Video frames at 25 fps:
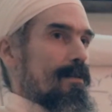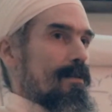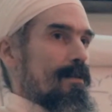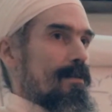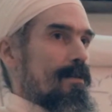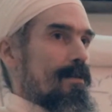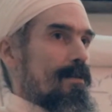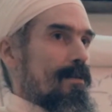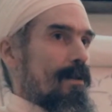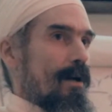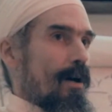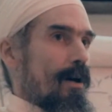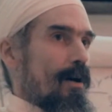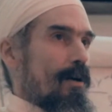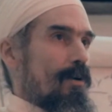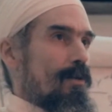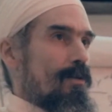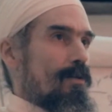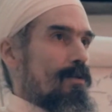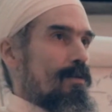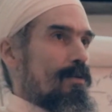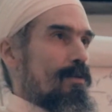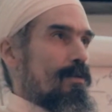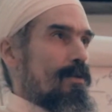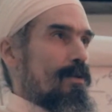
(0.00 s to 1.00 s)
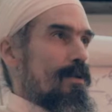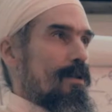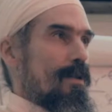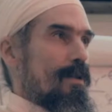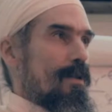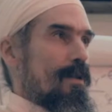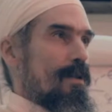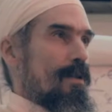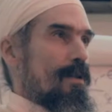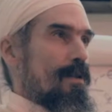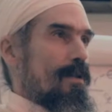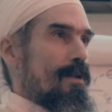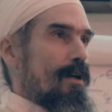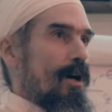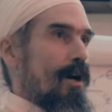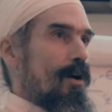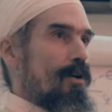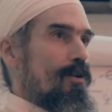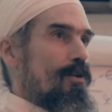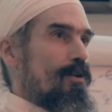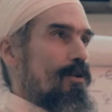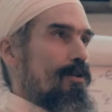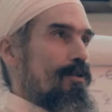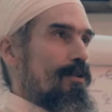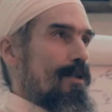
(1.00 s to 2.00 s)
So
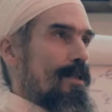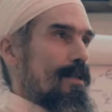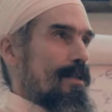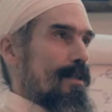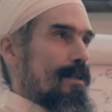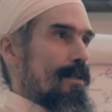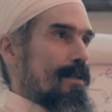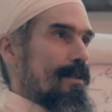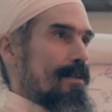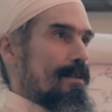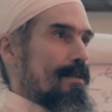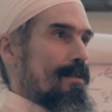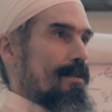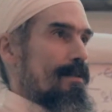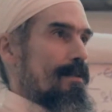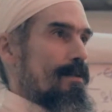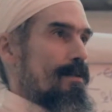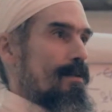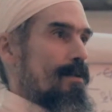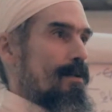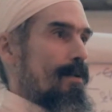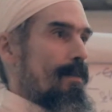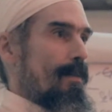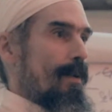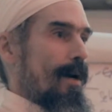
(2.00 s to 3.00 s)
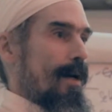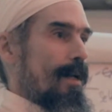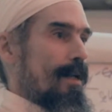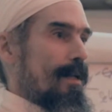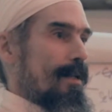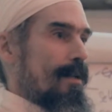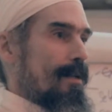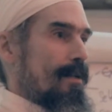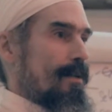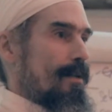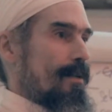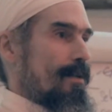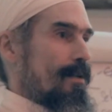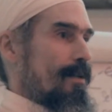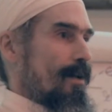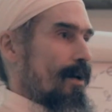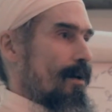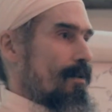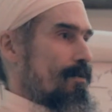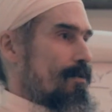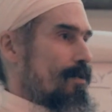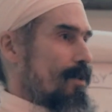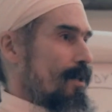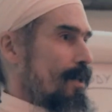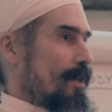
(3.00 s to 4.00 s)
yoga isn't to make,
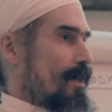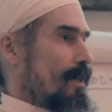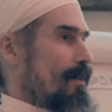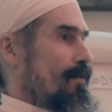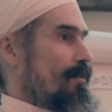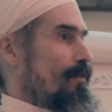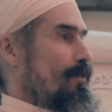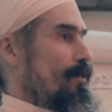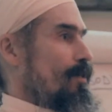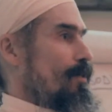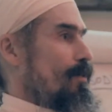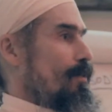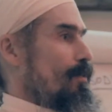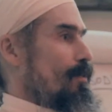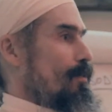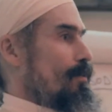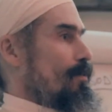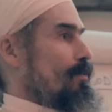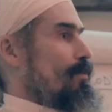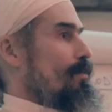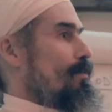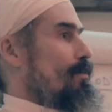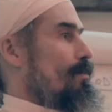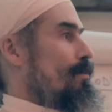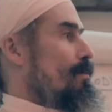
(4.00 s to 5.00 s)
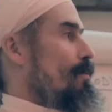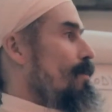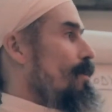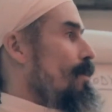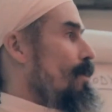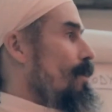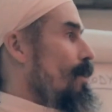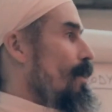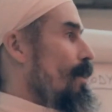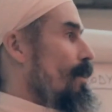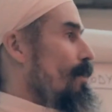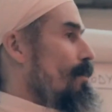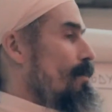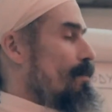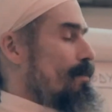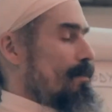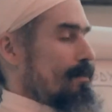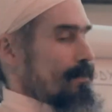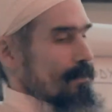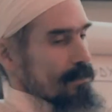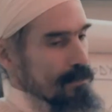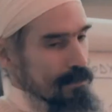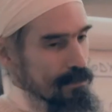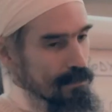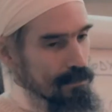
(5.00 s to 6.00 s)
to give you,
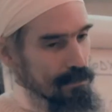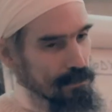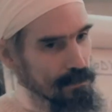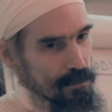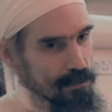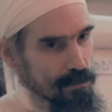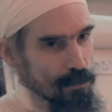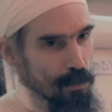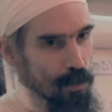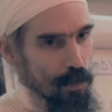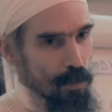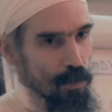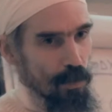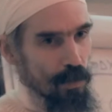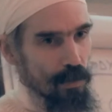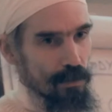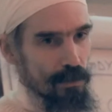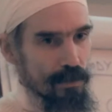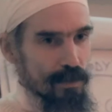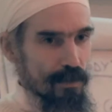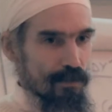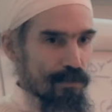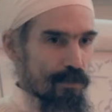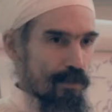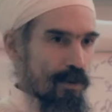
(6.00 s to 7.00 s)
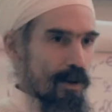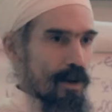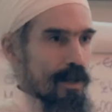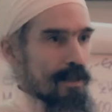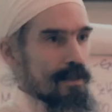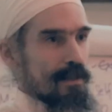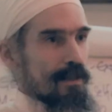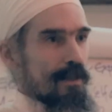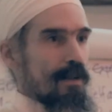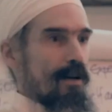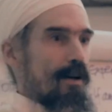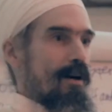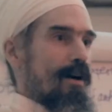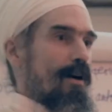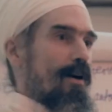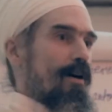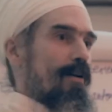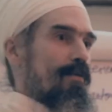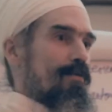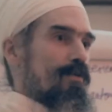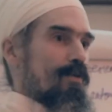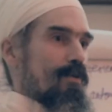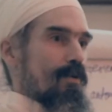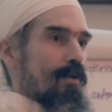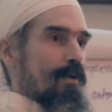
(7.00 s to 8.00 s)
more defined
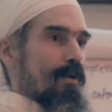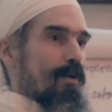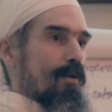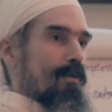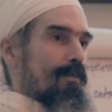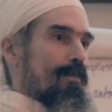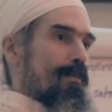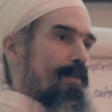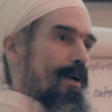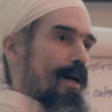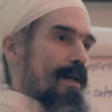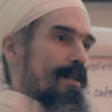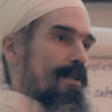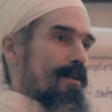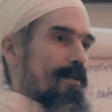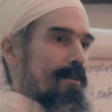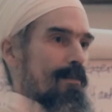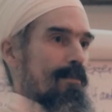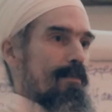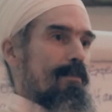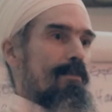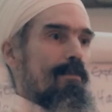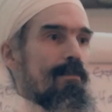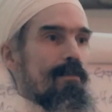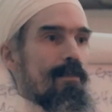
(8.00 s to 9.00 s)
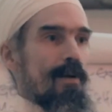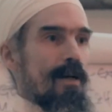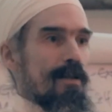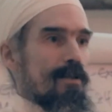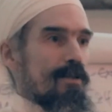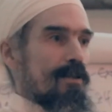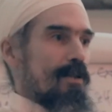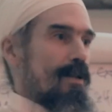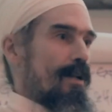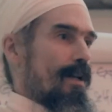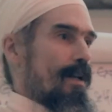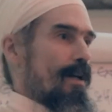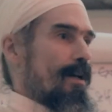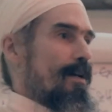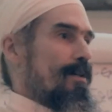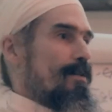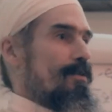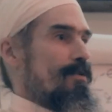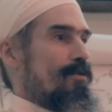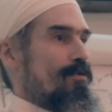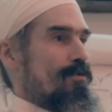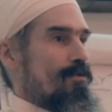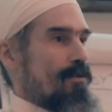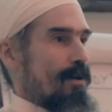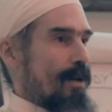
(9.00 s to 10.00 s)
curves or better muscular
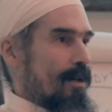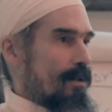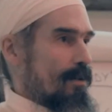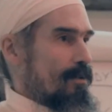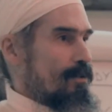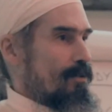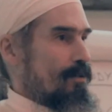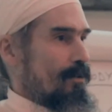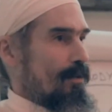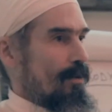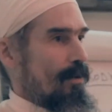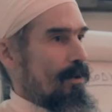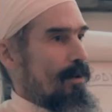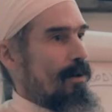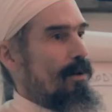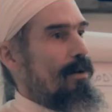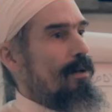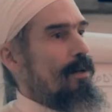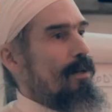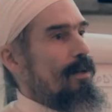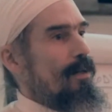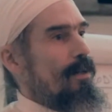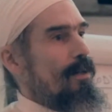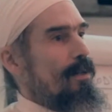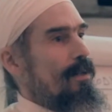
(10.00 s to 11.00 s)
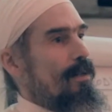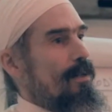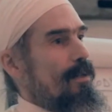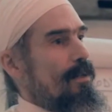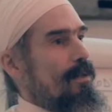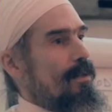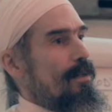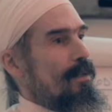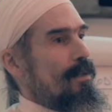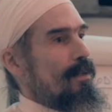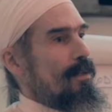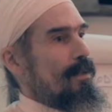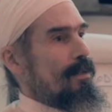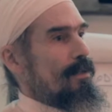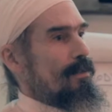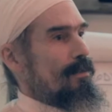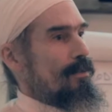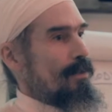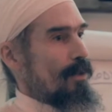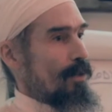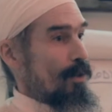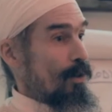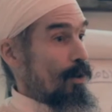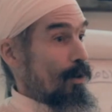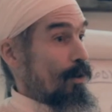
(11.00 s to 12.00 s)
structure or
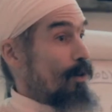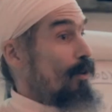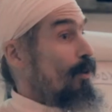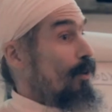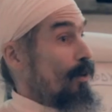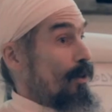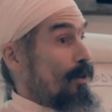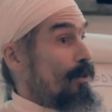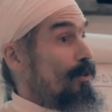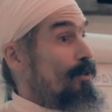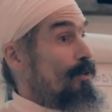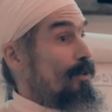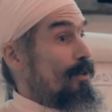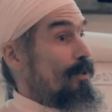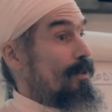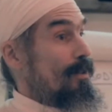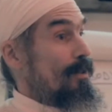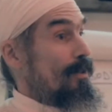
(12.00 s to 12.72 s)
to look good.